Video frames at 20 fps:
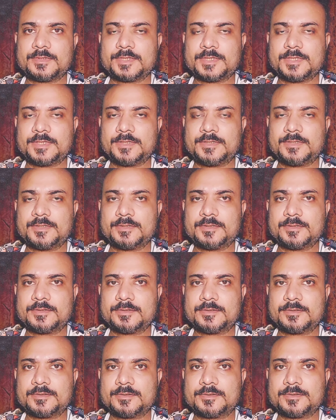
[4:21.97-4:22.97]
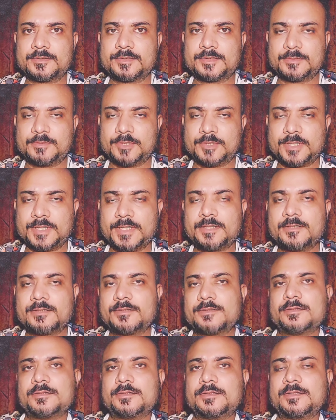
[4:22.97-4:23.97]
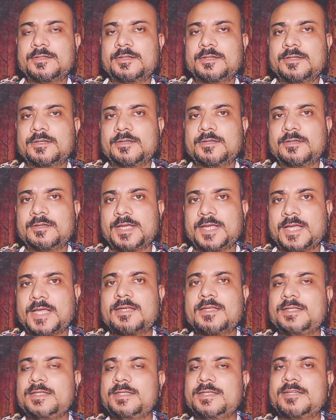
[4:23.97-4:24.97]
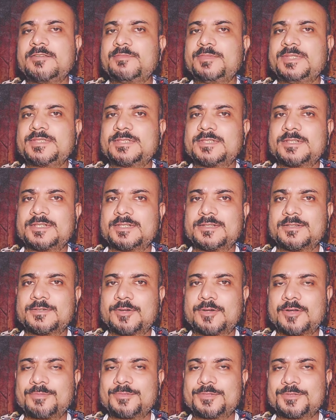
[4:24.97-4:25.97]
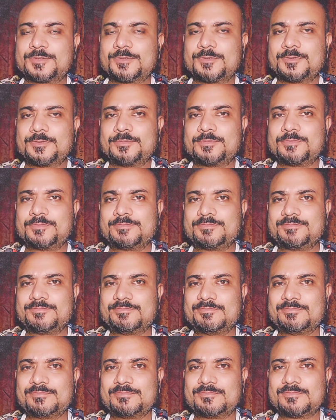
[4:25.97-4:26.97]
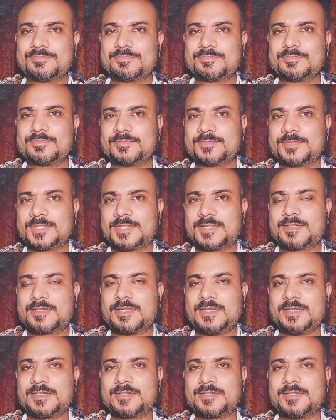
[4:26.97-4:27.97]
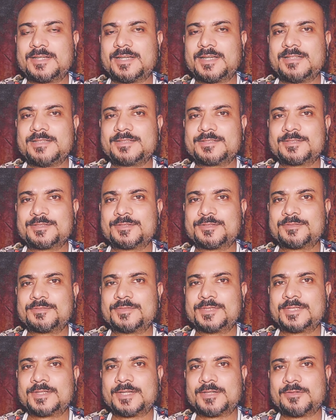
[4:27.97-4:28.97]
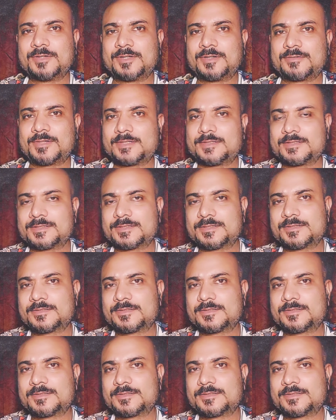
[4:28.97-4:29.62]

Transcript: in the morning, and he gave me certain drops to clear the eyes, so the regular ones.